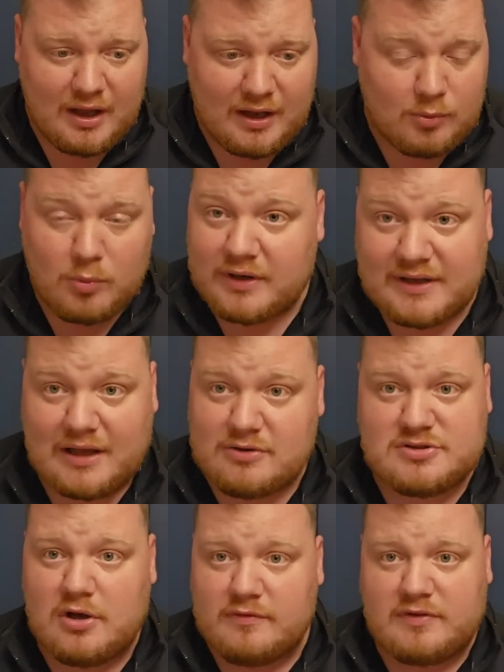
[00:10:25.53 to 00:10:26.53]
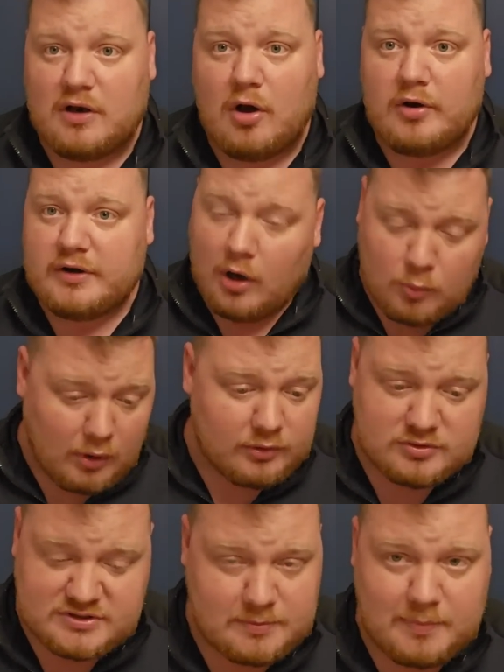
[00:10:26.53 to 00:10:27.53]
And I want to get us over the line. I
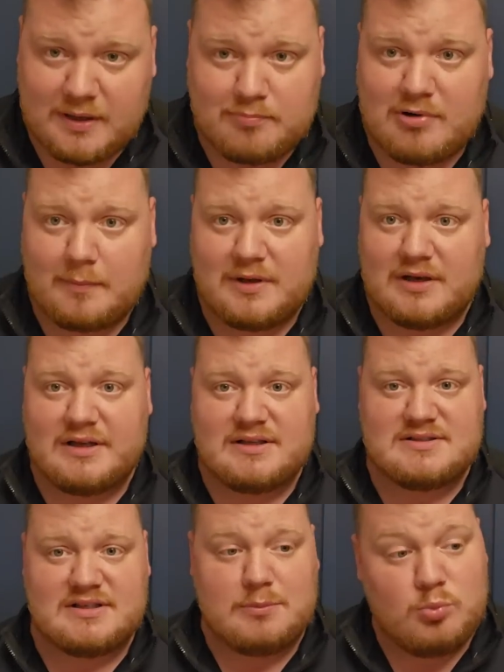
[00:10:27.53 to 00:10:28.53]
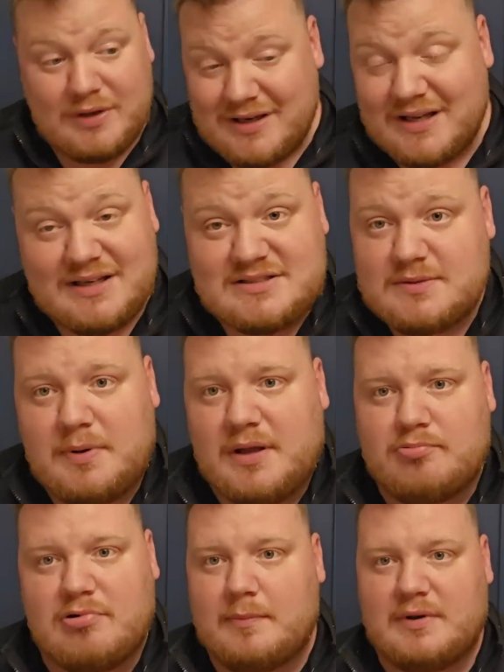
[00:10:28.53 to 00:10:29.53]
want us to be a Premier League team. We need to be
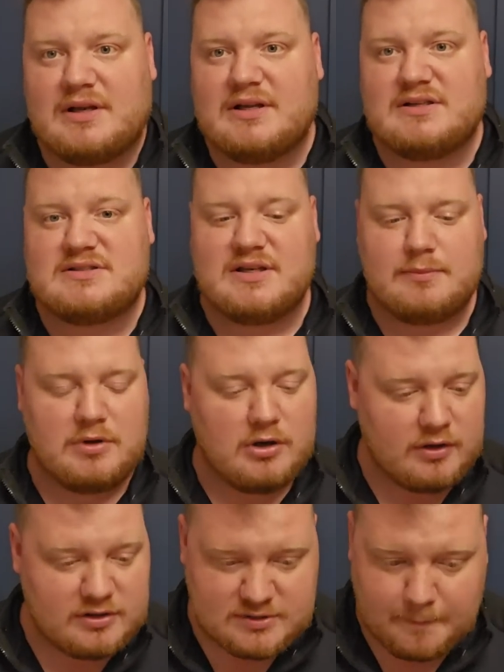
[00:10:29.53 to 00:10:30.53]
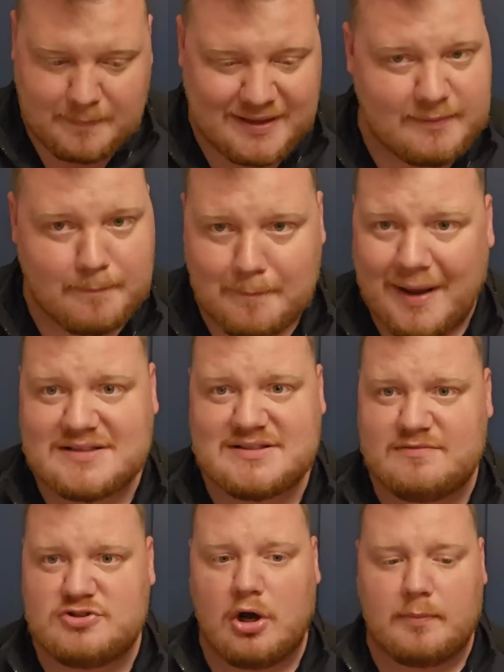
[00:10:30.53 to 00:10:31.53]
a Premier League team. You know, there's a big,
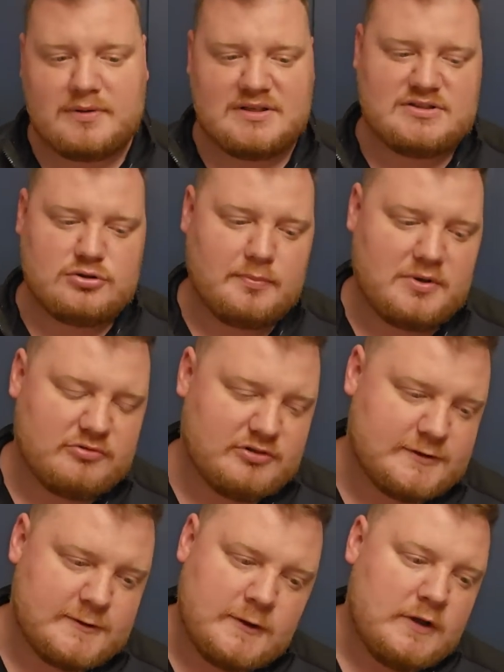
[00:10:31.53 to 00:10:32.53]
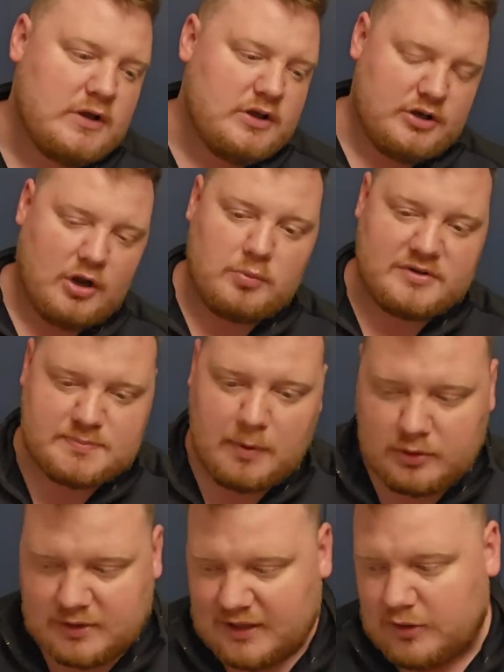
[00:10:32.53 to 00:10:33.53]
massive job this summer. And, you know, we
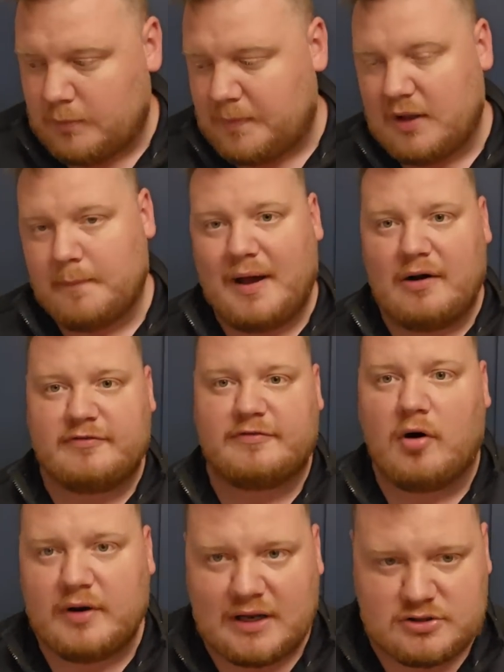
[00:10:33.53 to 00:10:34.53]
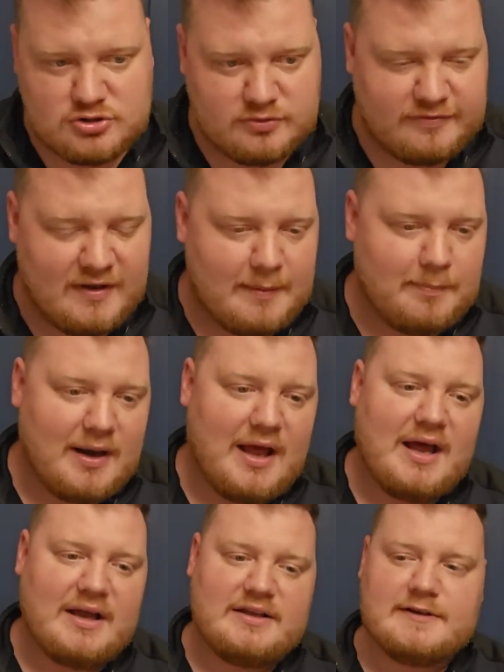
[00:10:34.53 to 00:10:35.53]
spoke a little bit about financial fair
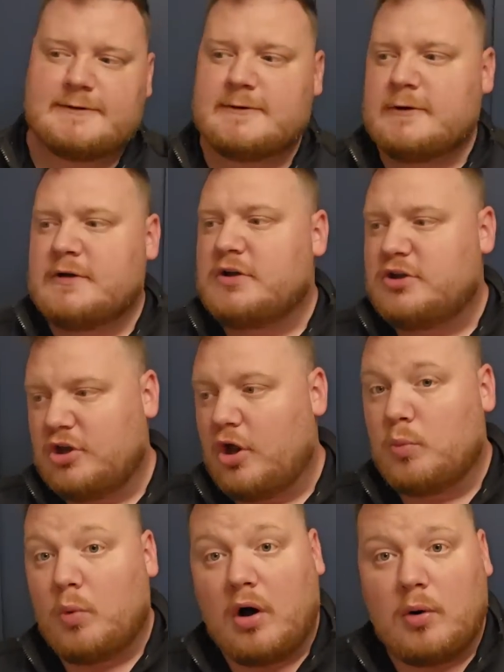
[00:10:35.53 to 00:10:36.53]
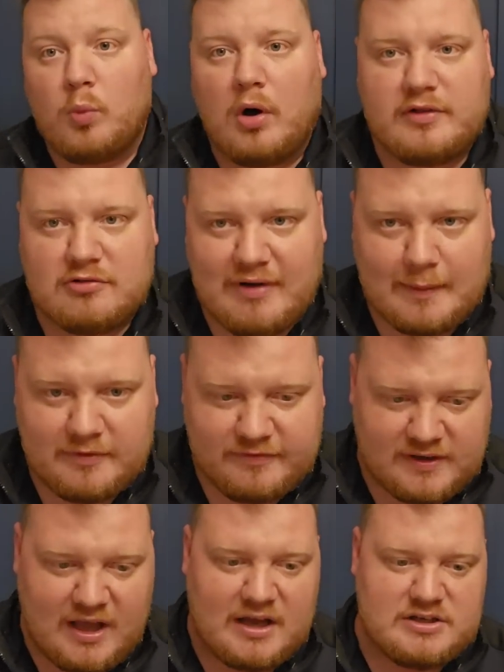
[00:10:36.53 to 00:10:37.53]
play and, you know, what the
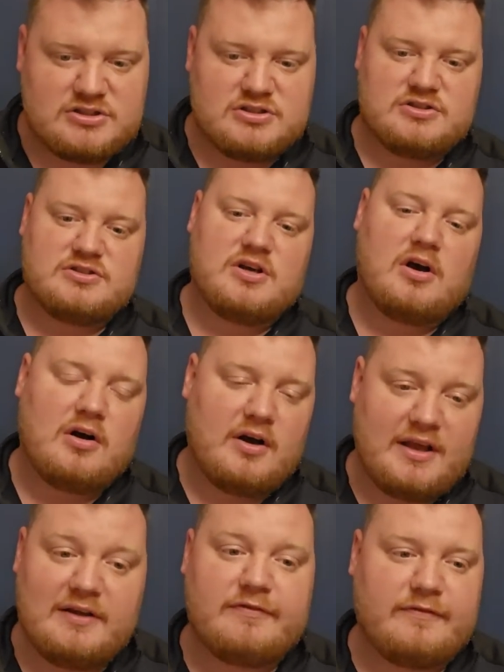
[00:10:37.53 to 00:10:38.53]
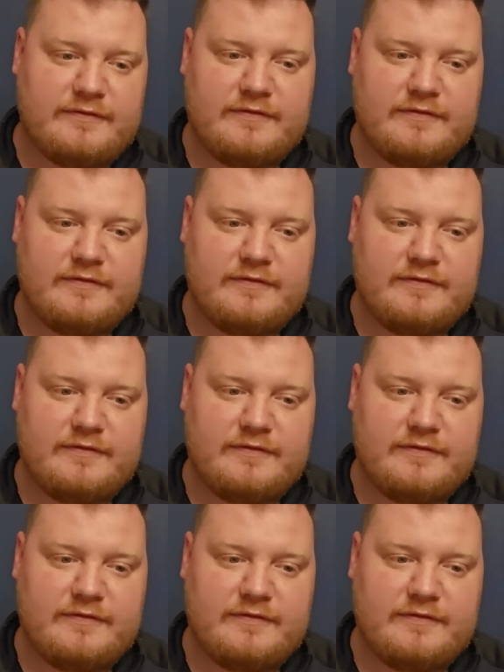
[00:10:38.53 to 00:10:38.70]
ramifications are if